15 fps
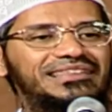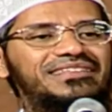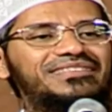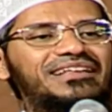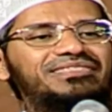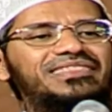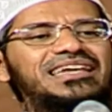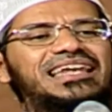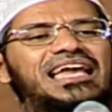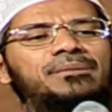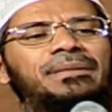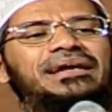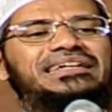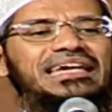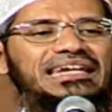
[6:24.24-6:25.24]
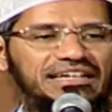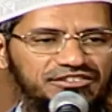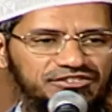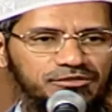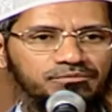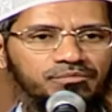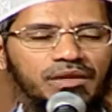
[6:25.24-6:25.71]
There's nothing like
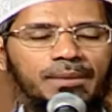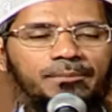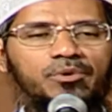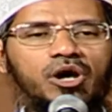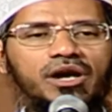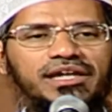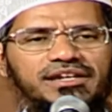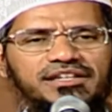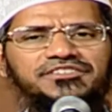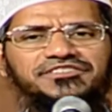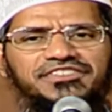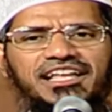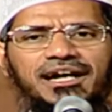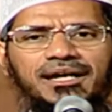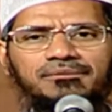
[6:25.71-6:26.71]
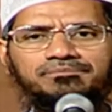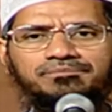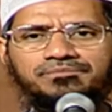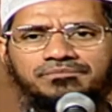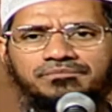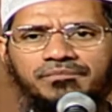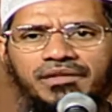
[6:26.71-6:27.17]
maintenance. Because in
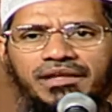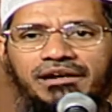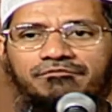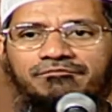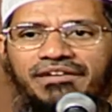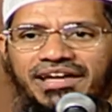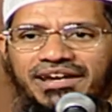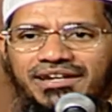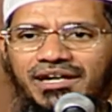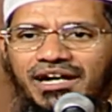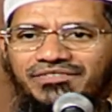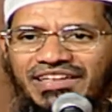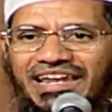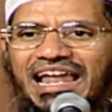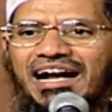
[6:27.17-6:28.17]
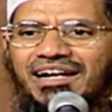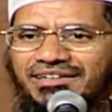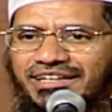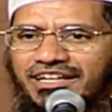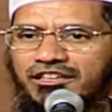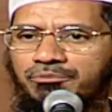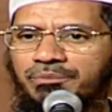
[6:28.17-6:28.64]
Islam, when a talaq
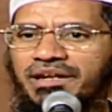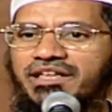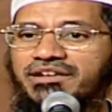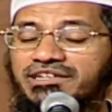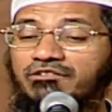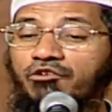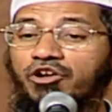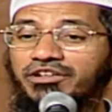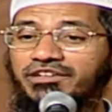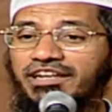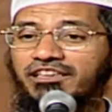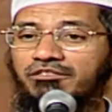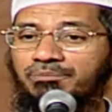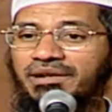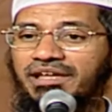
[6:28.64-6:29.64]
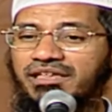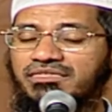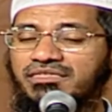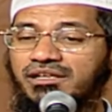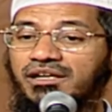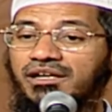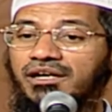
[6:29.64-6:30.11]
takes place, divorce takes
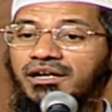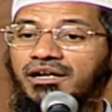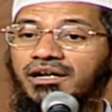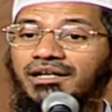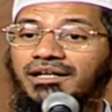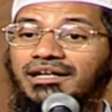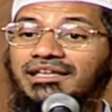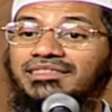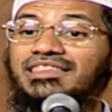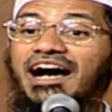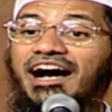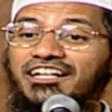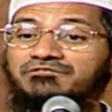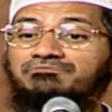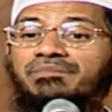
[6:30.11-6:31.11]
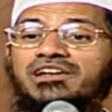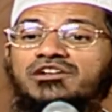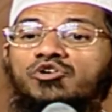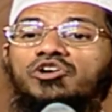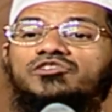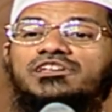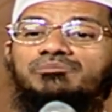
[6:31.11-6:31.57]
place, the husband
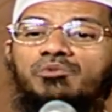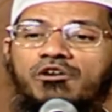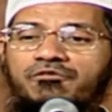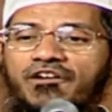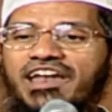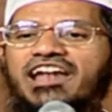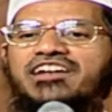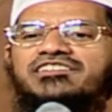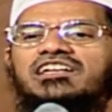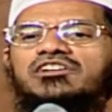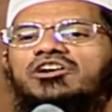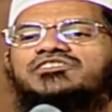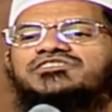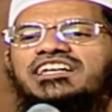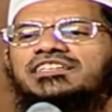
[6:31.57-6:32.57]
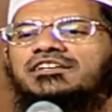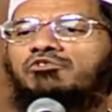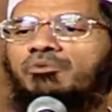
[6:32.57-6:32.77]
goes in more financial loss than the